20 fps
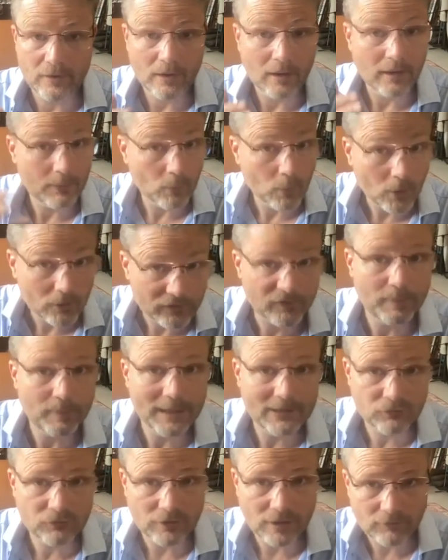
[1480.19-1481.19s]
I was
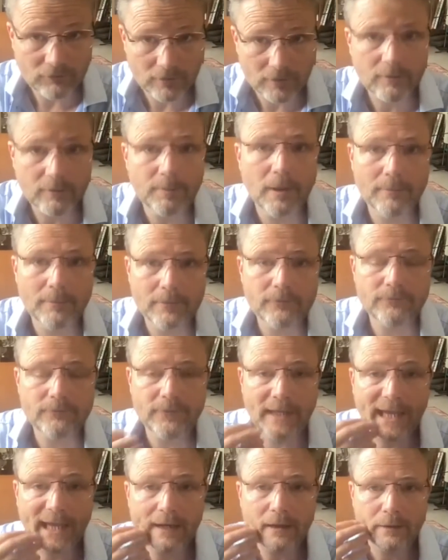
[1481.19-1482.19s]
speech writer at the Department for
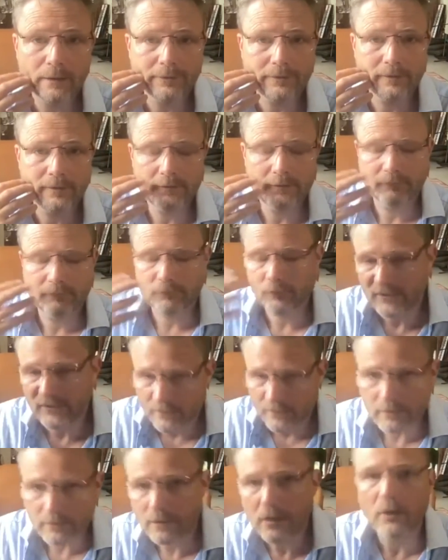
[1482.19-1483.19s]
Health, and I've written
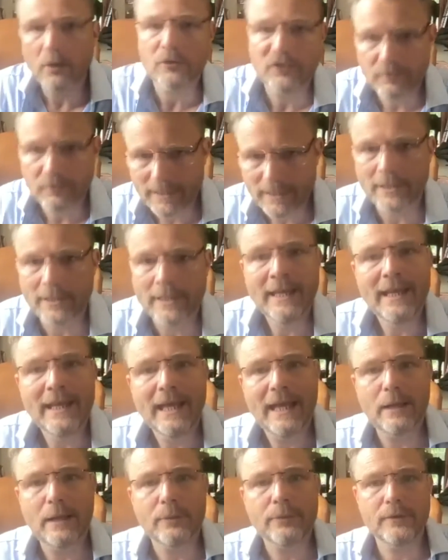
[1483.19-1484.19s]
a lot about
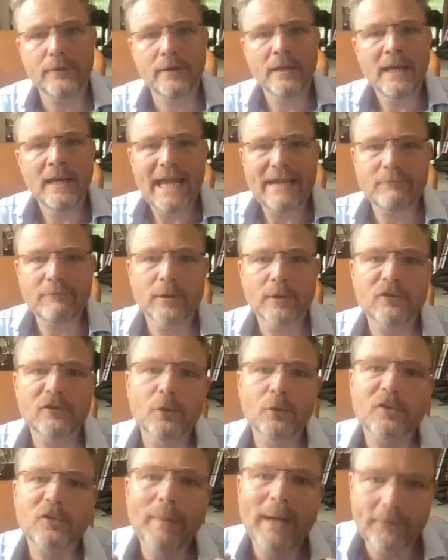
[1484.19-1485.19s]
health, and everyone
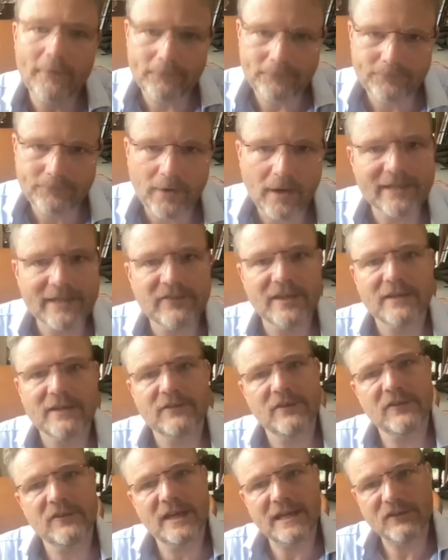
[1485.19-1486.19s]
talks about fighting
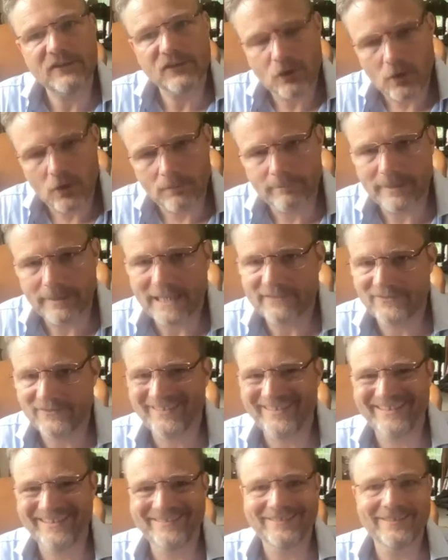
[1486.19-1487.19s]
disease,
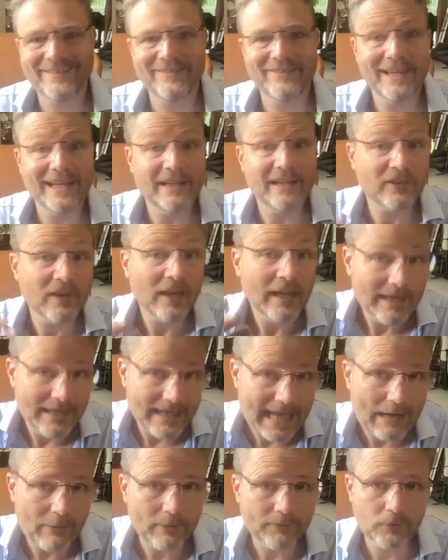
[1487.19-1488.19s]
combating disease.
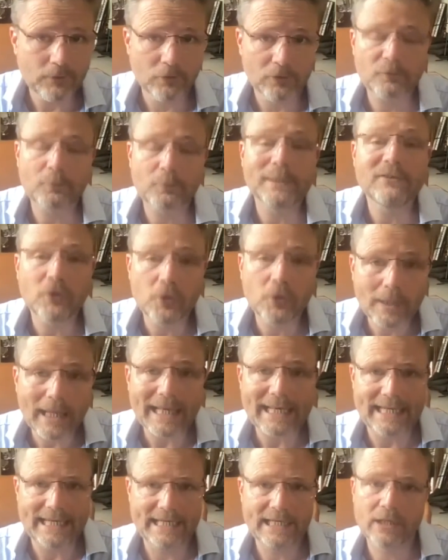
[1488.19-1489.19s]
Now, of course, we do get
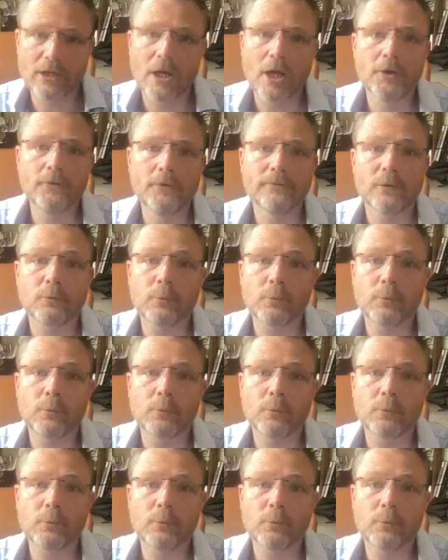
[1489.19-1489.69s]
it in COVID.